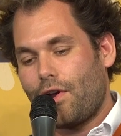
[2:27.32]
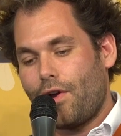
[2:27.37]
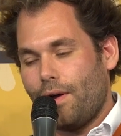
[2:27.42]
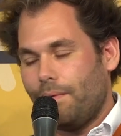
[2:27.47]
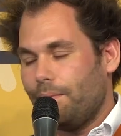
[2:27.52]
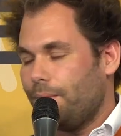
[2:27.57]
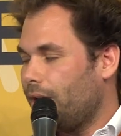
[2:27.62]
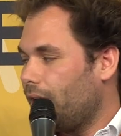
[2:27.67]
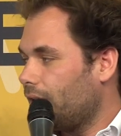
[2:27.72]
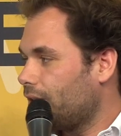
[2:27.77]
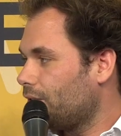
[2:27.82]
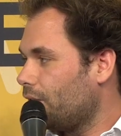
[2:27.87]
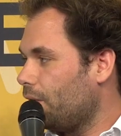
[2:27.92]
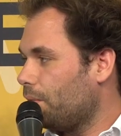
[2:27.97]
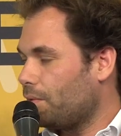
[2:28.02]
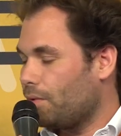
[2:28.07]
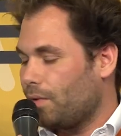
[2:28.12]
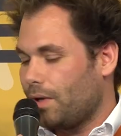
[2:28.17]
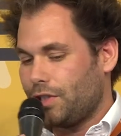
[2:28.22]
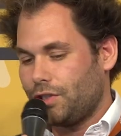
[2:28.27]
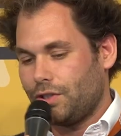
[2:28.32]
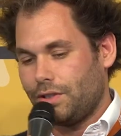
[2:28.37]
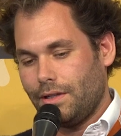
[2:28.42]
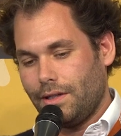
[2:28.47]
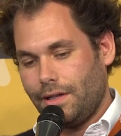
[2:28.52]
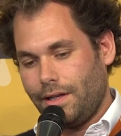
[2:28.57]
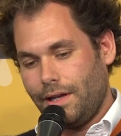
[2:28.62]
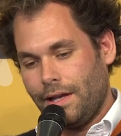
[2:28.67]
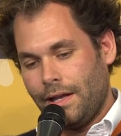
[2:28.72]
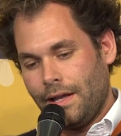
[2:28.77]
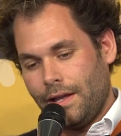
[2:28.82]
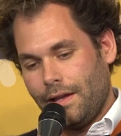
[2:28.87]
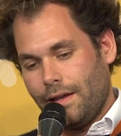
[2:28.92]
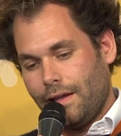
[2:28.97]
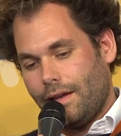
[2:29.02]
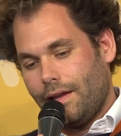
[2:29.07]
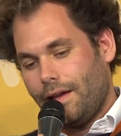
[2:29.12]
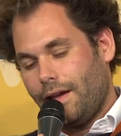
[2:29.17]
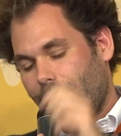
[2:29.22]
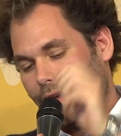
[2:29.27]
complex operationally.
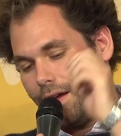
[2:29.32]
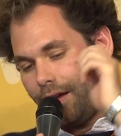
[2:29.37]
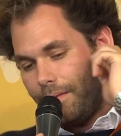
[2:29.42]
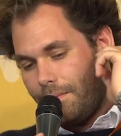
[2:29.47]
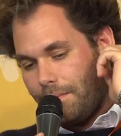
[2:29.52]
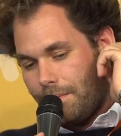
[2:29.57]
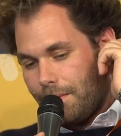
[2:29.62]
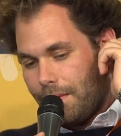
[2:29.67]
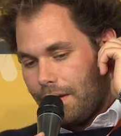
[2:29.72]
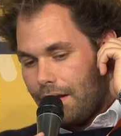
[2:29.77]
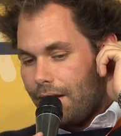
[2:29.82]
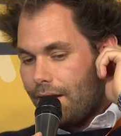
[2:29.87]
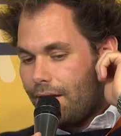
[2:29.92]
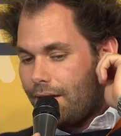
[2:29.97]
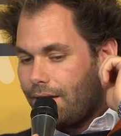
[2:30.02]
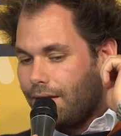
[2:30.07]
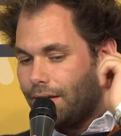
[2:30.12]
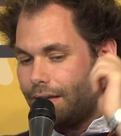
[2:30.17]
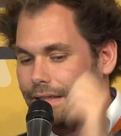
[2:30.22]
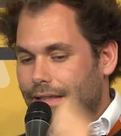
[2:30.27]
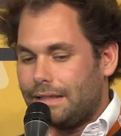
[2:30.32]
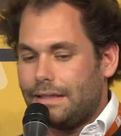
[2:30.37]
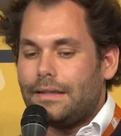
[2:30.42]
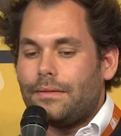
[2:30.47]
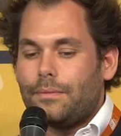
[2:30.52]
And